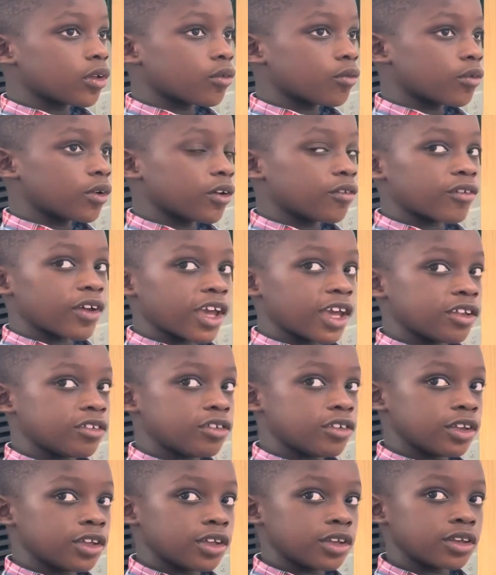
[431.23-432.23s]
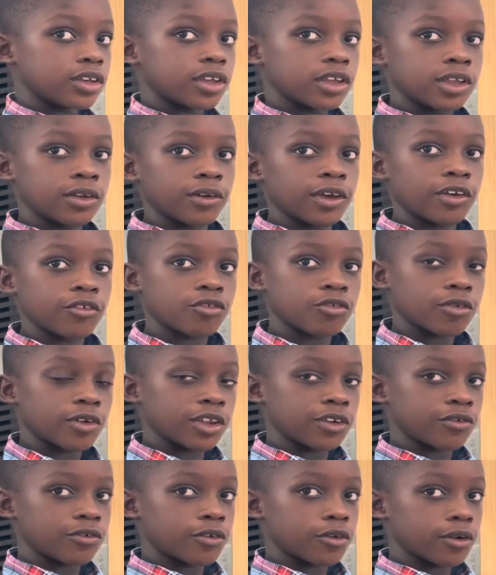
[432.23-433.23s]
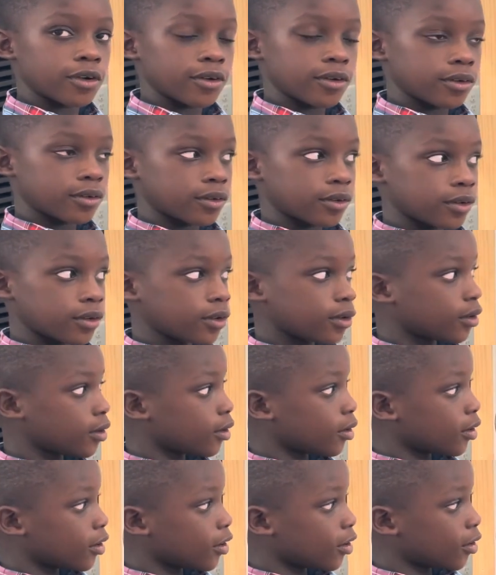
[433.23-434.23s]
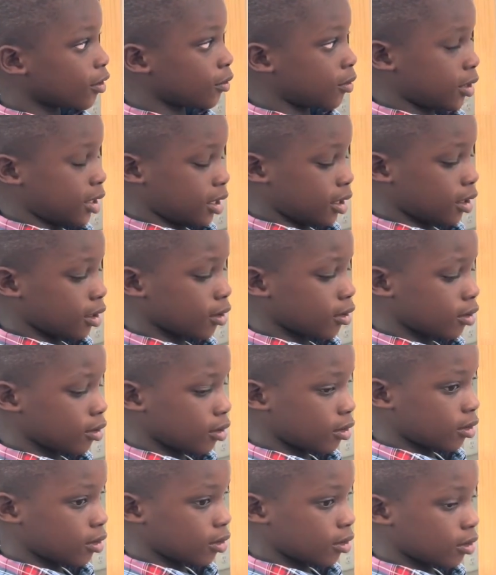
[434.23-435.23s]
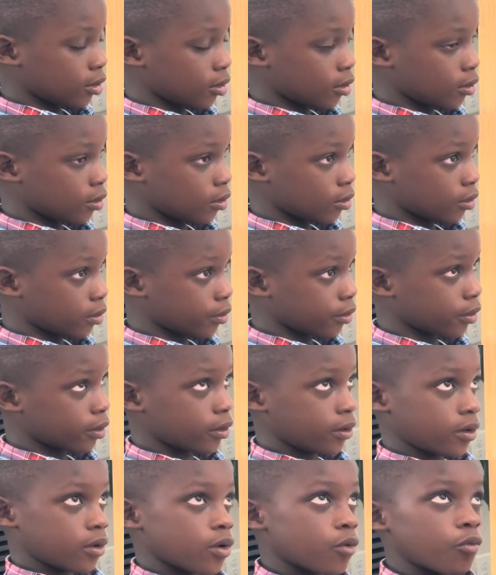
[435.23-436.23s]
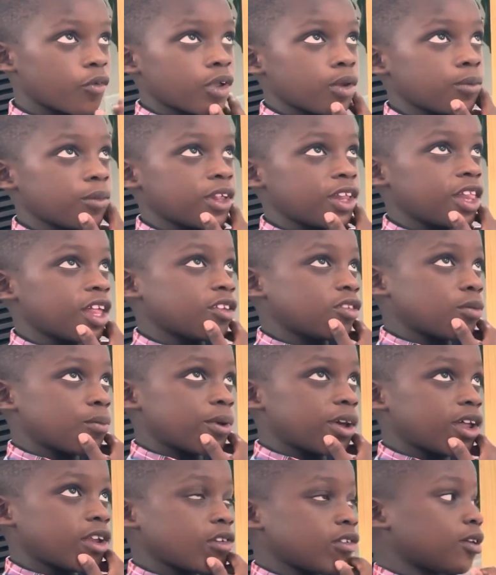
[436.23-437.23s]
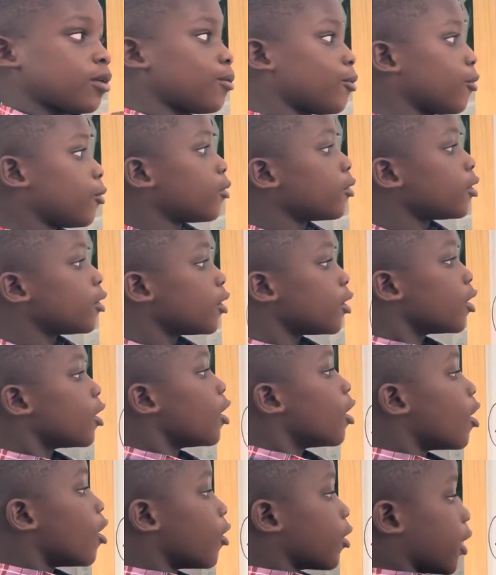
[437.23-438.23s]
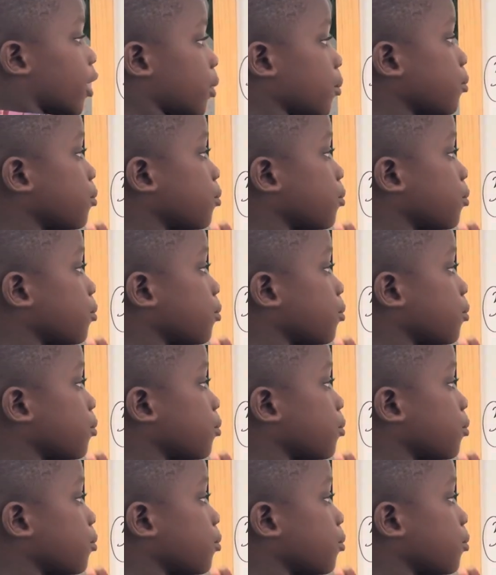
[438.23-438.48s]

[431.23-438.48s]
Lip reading: We have 18, and then we have 24. Okay. Wait a minute, that's a bag. Okay.